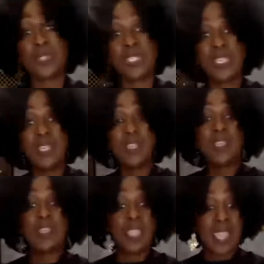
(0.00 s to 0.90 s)
literally
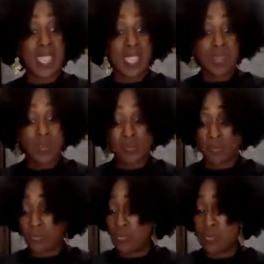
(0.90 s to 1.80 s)

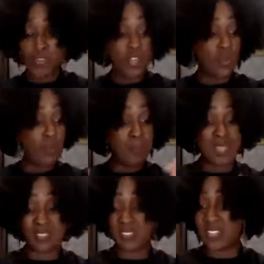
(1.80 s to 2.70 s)
can,
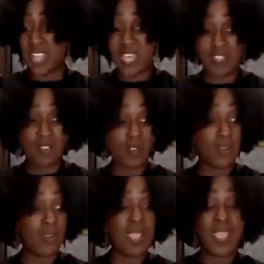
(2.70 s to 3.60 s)
mix
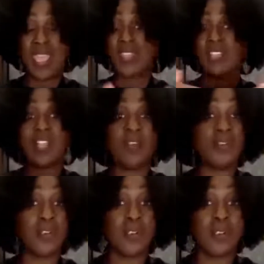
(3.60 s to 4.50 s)
together and
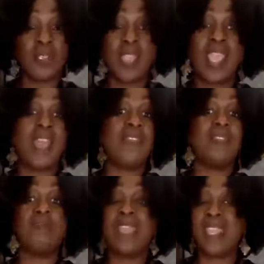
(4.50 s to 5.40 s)
cover
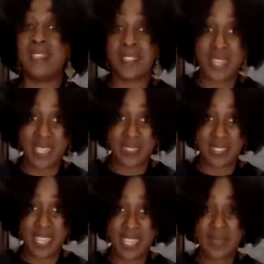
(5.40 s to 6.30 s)
and then bake the
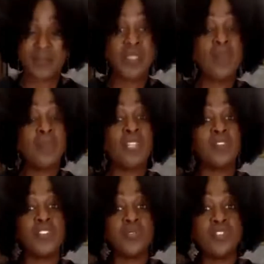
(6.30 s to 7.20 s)
next day. But
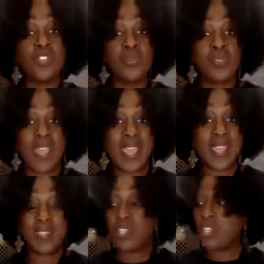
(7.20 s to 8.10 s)
if you do
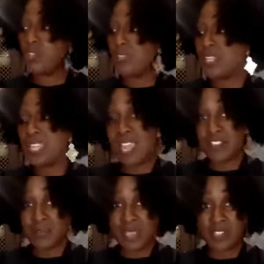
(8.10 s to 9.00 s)
that, you need to
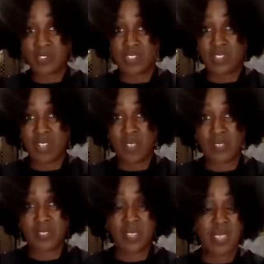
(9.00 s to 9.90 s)
have some extra
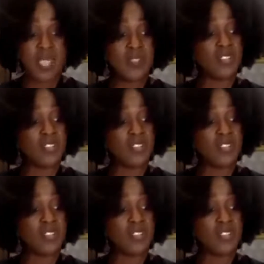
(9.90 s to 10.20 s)
sauce.